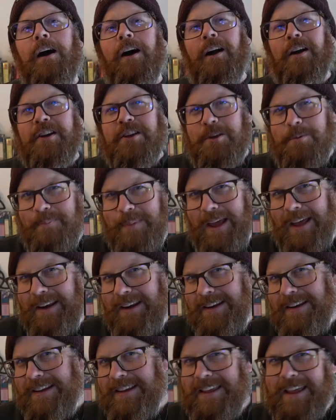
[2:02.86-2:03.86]
our
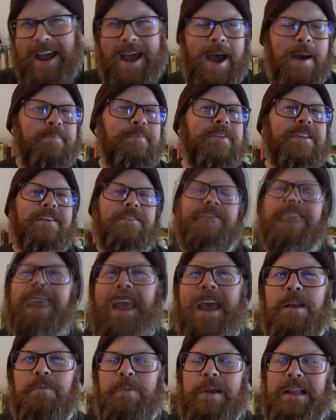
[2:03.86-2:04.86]
humanity captive,
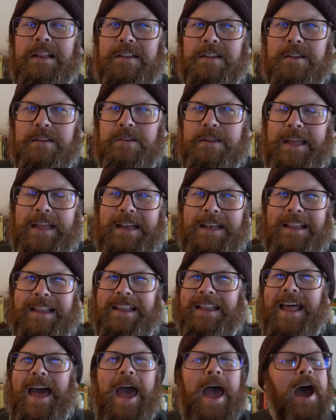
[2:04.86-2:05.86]
and we can
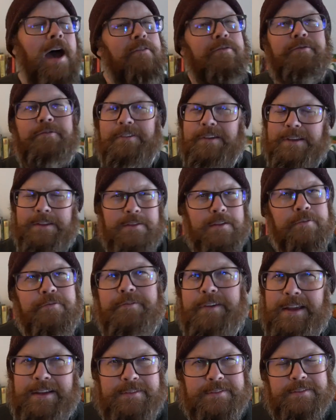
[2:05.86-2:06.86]
laugh in the
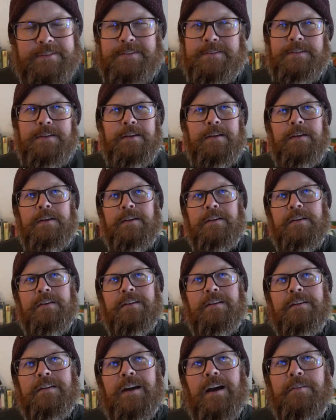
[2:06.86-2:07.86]
face
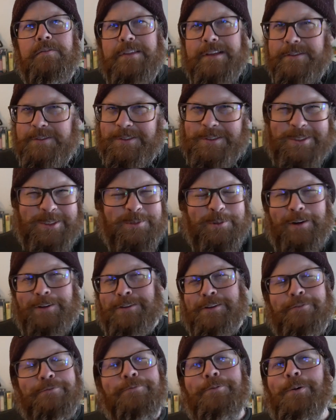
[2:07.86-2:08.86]
of these
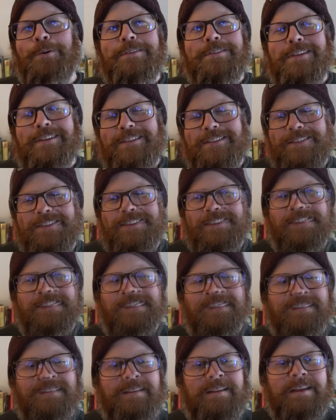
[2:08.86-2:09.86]
destructive forces.
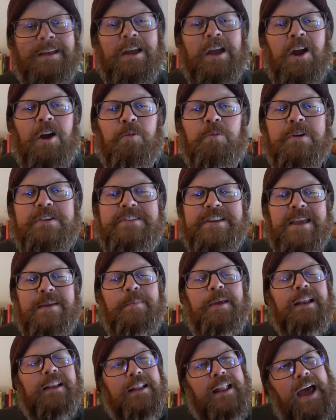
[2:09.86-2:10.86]

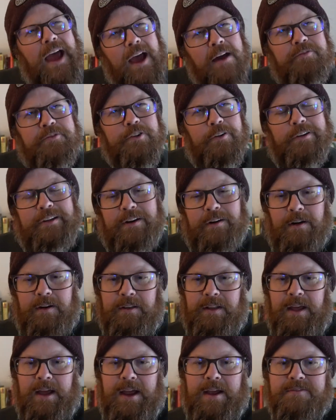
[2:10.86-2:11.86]
Redeeming laughter in our
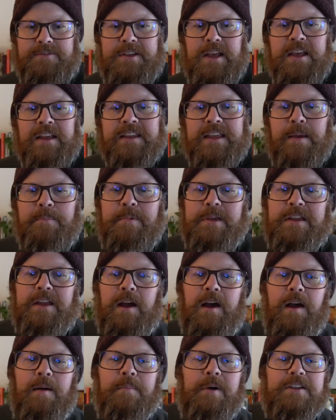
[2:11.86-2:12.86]
lives can
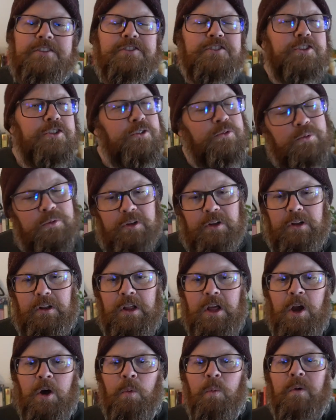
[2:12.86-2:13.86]
become a tool,
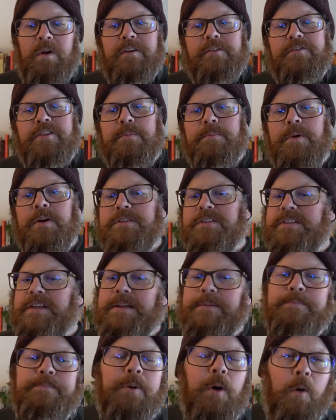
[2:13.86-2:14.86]
one of the most
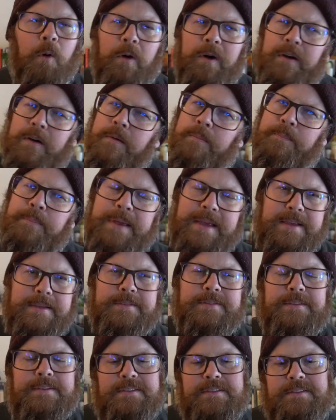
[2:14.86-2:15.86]
important
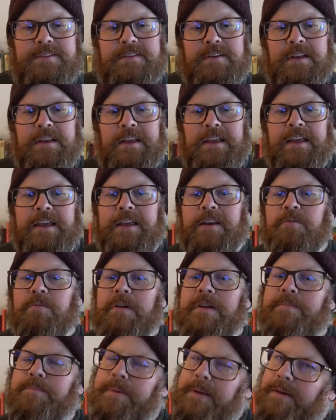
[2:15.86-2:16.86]
pieces in
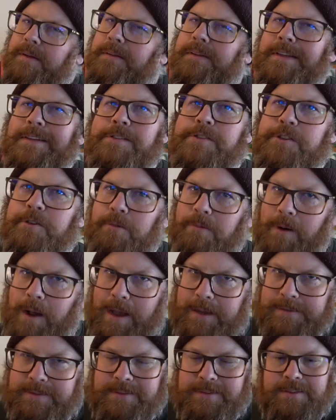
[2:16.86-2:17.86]
rebuilding
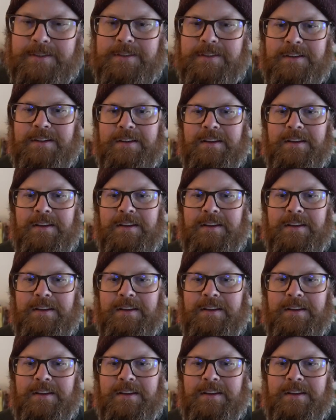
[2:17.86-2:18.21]
trust